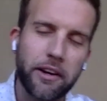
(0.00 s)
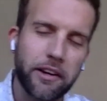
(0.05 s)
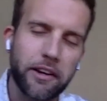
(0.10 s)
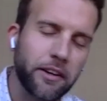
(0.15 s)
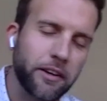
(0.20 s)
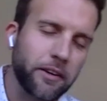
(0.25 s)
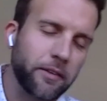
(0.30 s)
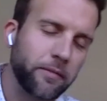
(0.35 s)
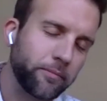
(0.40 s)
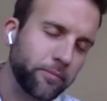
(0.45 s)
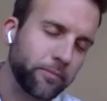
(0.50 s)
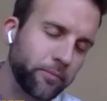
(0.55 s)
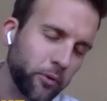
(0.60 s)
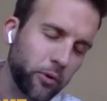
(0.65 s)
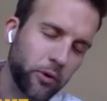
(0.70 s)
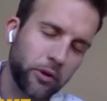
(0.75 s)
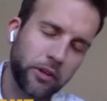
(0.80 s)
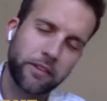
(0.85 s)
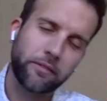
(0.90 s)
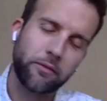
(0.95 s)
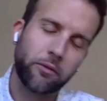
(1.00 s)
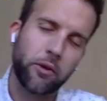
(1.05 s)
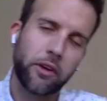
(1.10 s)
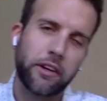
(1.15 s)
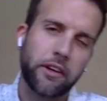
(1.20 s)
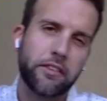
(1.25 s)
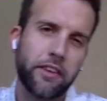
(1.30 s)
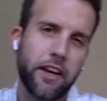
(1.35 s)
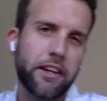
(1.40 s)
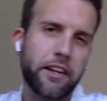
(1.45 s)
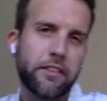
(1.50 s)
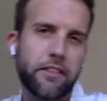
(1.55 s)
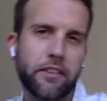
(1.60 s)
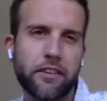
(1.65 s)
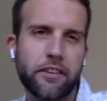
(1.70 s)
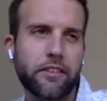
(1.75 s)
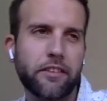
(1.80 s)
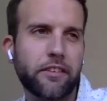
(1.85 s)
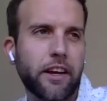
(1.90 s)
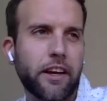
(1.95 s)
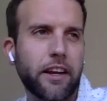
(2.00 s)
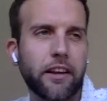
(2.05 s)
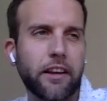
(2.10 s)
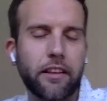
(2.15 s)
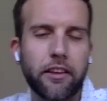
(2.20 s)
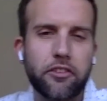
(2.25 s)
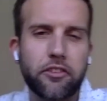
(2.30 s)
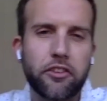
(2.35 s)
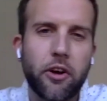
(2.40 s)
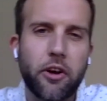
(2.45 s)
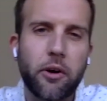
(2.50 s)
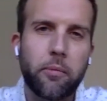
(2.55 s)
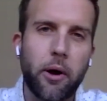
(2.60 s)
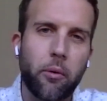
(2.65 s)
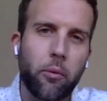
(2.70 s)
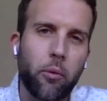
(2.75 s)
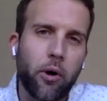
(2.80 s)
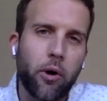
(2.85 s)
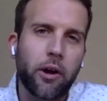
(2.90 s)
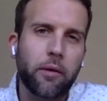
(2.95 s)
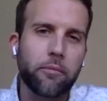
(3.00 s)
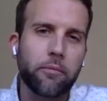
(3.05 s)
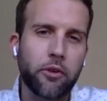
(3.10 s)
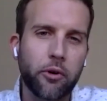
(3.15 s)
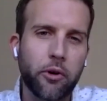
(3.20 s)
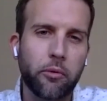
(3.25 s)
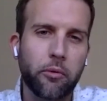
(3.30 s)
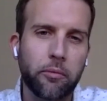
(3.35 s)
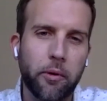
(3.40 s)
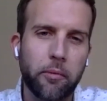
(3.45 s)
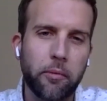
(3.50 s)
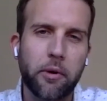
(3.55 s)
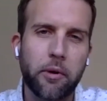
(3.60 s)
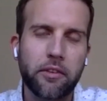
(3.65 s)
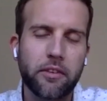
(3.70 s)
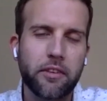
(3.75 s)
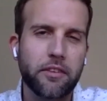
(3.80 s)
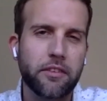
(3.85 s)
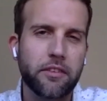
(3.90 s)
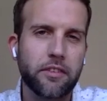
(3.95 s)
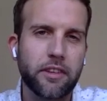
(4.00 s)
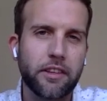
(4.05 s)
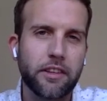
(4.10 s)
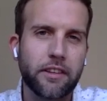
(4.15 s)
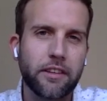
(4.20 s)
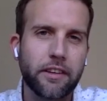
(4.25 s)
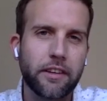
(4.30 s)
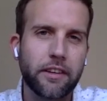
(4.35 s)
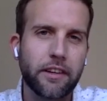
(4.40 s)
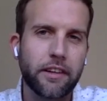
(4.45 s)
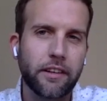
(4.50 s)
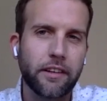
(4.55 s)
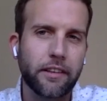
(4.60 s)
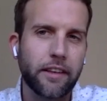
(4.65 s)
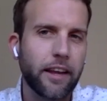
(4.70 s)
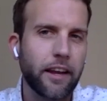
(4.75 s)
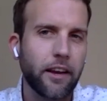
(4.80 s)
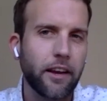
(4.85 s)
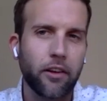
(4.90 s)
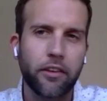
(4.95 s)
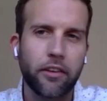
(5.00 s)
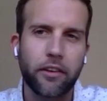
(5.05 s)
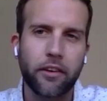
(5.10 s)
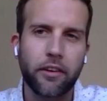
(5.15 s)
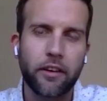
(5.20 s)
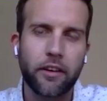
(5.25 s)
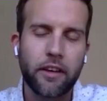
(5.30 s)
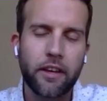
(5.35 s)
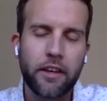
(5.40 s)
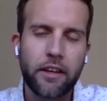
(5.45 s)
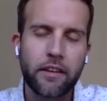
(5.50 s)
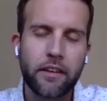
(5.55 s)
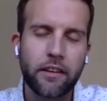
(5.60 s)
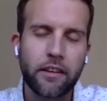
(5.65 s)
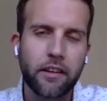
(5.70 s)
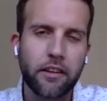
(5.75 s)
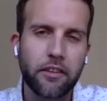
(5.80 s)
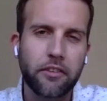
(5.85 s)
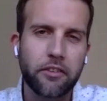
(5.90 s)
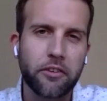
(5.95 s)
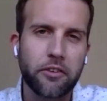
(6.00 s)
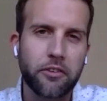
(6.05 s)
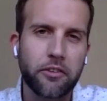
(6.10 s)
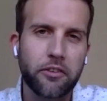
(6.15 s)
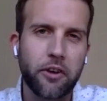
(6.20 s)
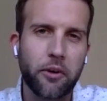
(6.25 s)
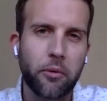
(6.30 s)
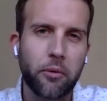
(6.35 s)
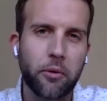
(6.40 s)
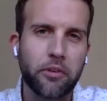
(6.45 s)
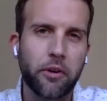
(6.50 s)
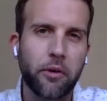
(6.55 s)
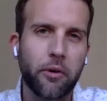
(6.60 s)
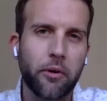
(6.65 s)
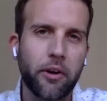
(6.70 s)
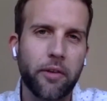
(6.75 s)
I'm really, really excited to kind of let you know about what I'm doing with my business and let all the listeners know what's going on.